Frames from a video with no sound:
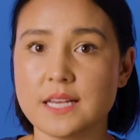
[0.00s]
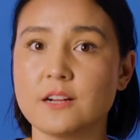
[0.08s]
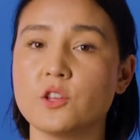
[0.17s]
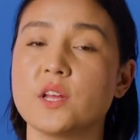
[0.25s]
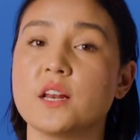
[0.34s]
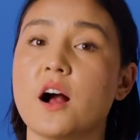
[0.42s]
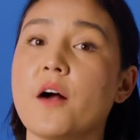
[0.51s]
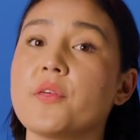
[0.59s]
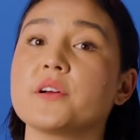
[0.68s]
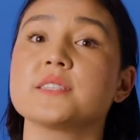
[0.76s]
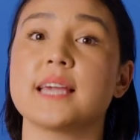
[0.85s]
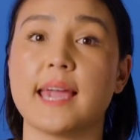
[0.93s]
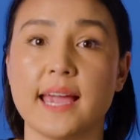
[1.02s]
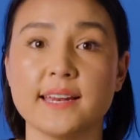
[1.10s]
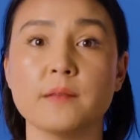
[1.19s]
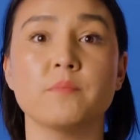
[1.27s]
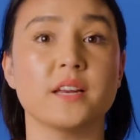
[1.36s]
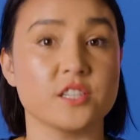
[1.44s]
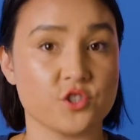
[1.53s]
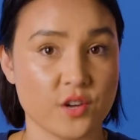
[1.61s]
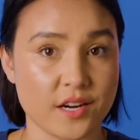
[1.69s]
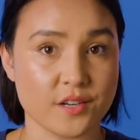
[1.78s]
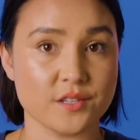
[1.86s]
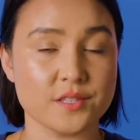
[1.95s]
including authors and
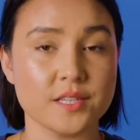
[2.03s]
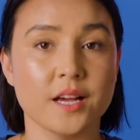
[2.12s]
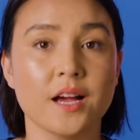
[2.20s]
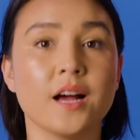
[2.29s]
administrators,